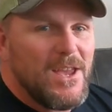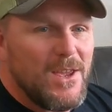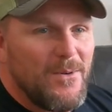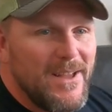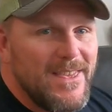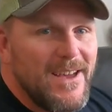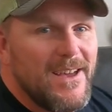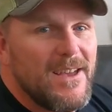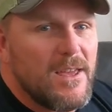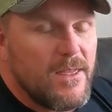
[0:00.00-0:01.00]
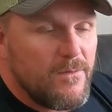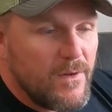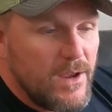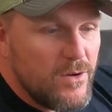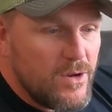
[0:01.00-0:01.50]
you won the
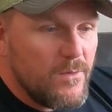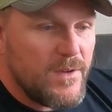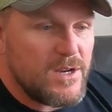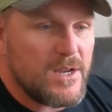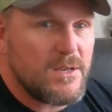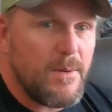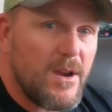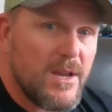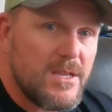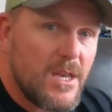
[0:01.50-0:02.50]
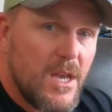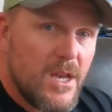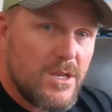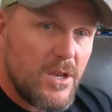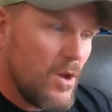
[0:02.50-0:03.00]
free YouTube fishing experience.
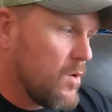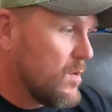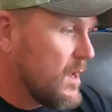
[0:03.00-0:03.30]
So